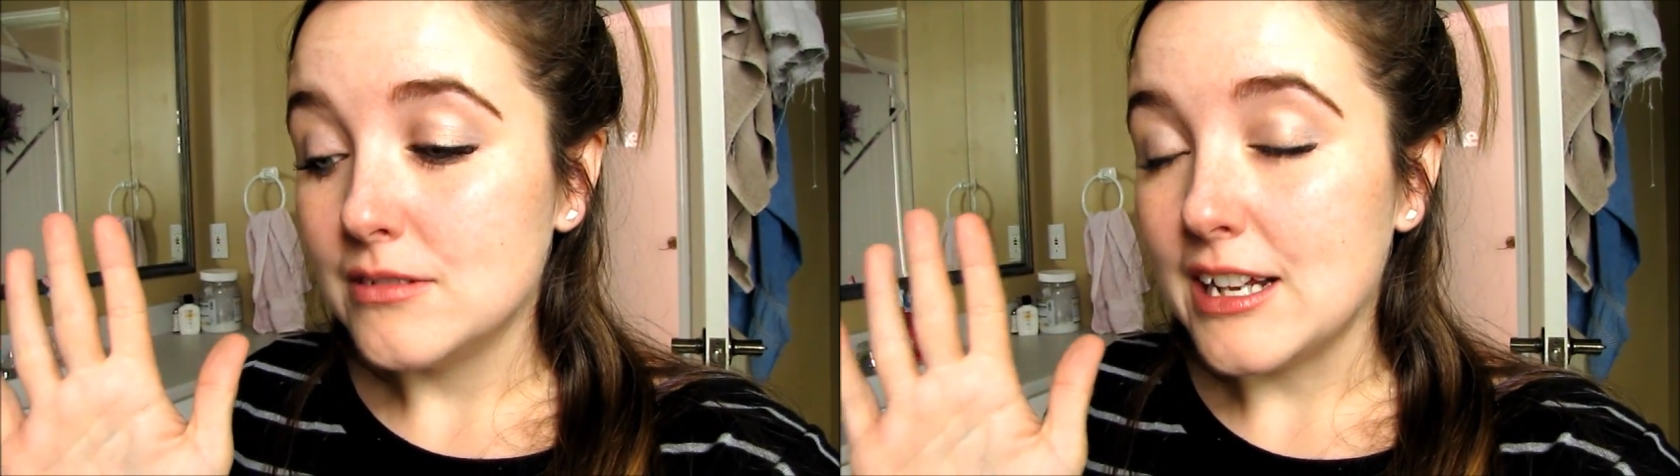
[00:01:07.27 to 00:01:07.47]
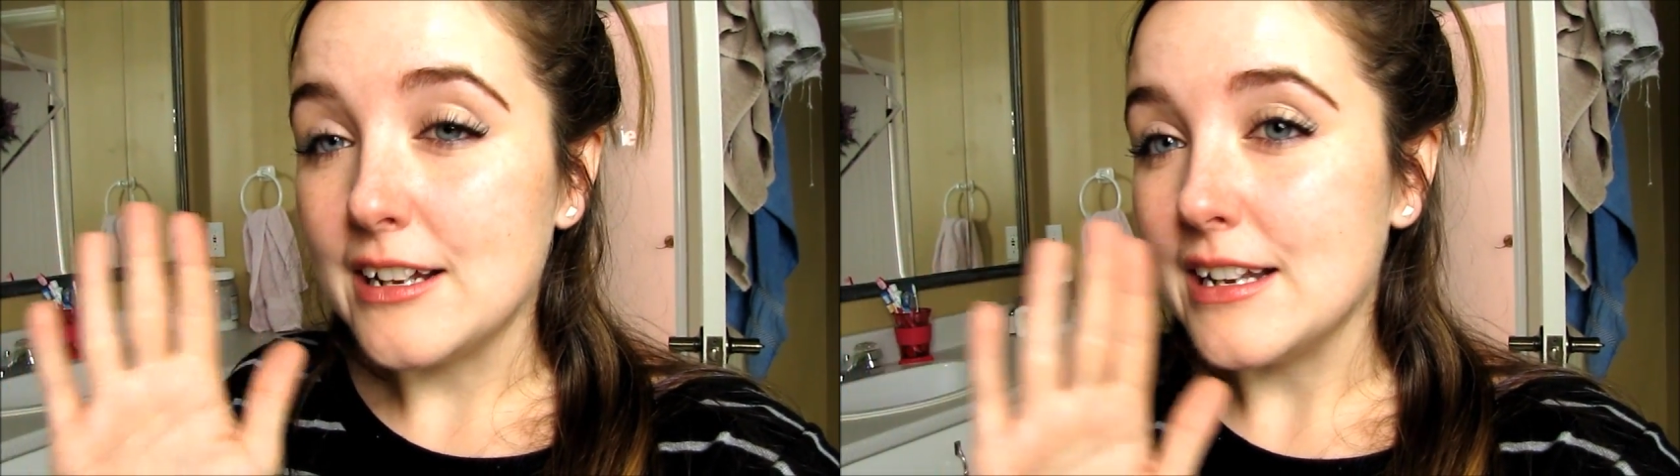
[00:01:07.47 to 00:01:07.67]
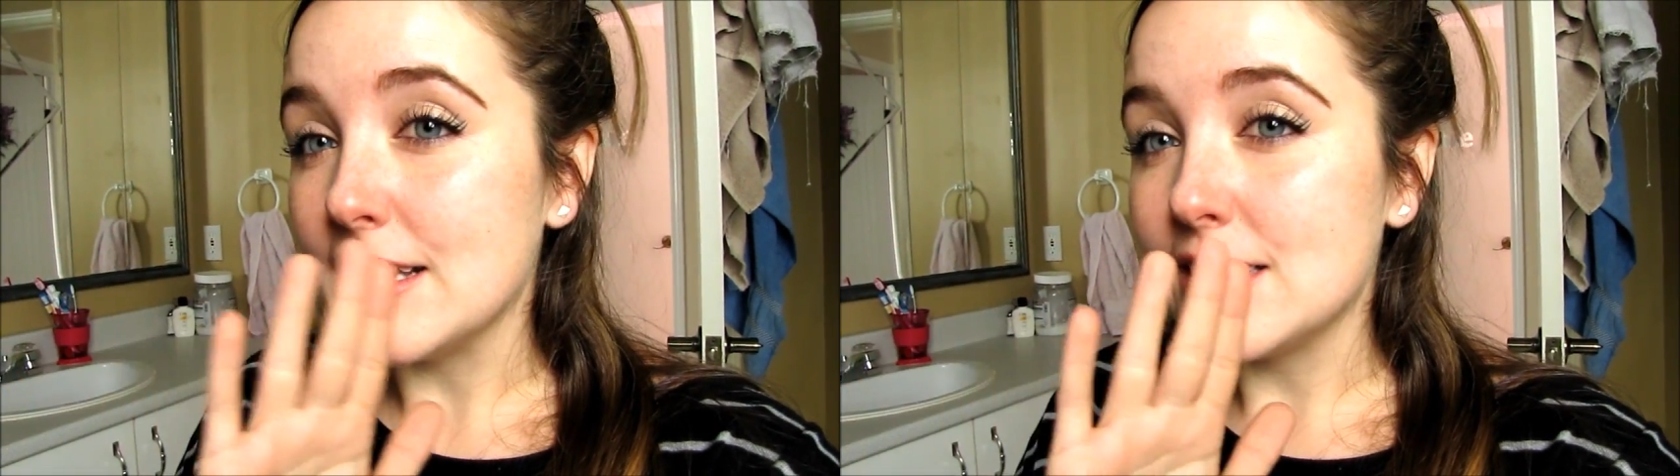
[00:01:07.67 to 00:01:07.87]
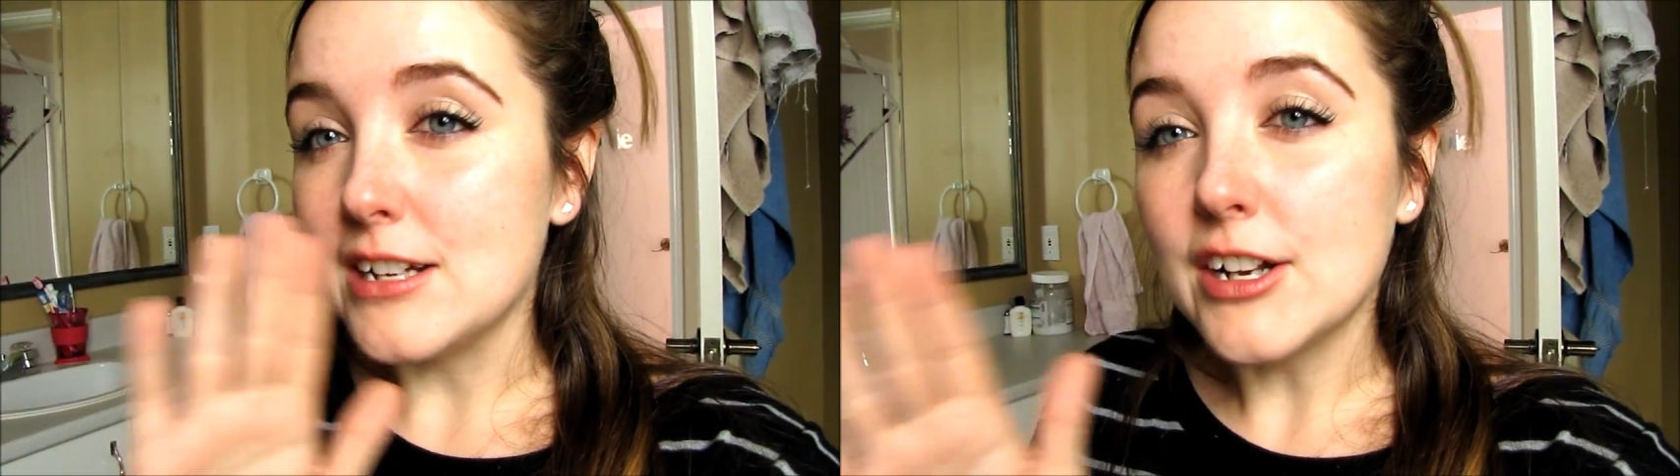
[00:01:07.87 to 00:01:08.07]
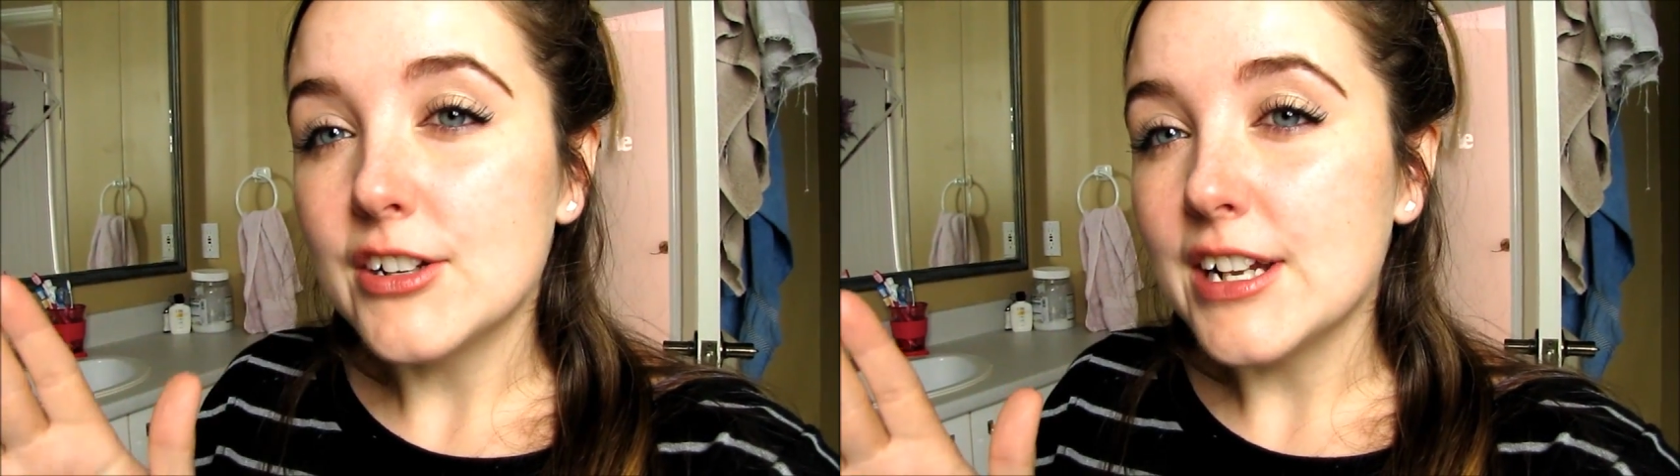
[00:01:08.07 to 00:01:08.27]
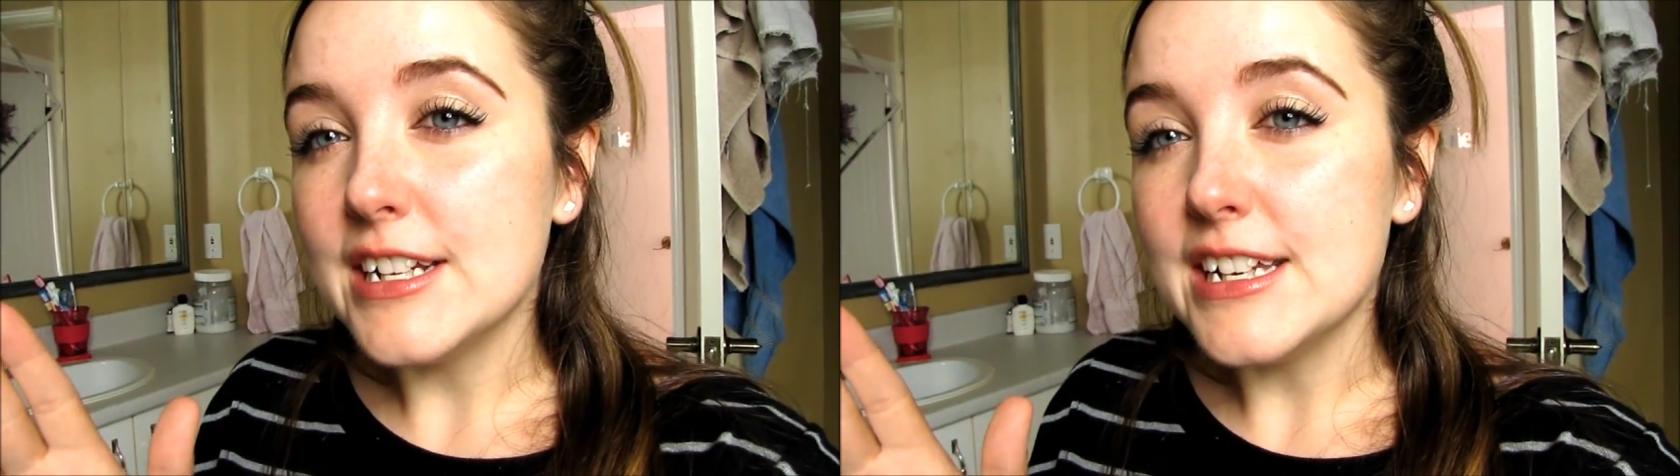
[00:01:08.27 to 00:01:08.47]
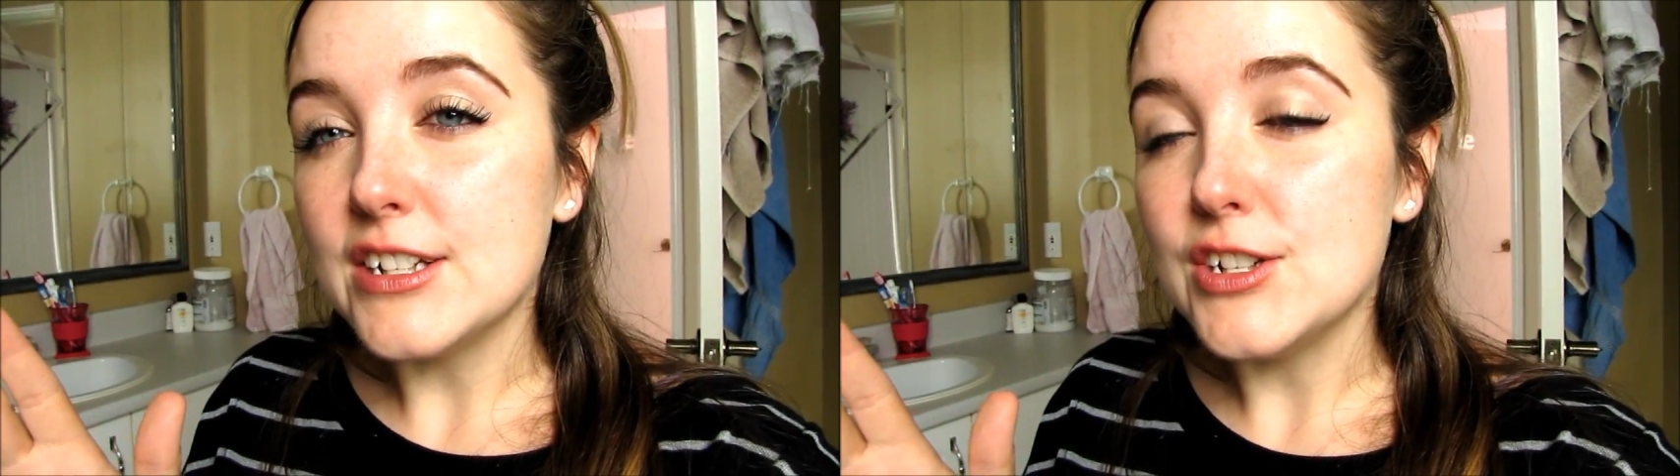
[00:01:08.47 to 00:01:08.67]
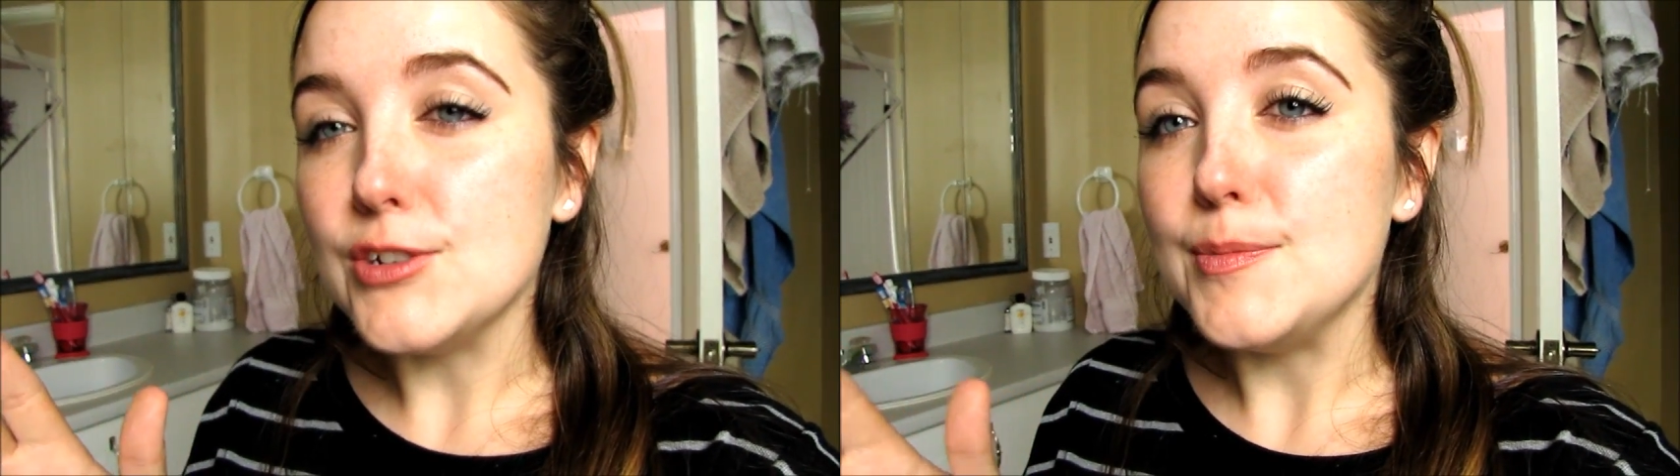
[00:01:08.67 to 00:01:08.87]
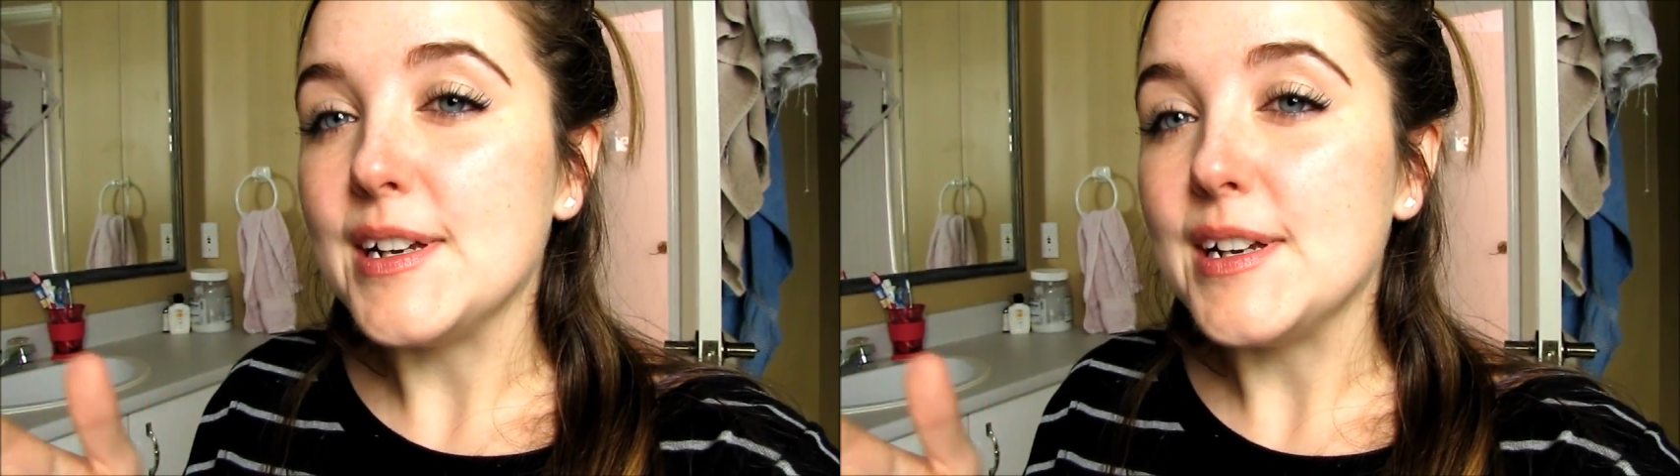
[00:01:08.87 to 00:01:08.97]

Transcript: and it's not a good idea too,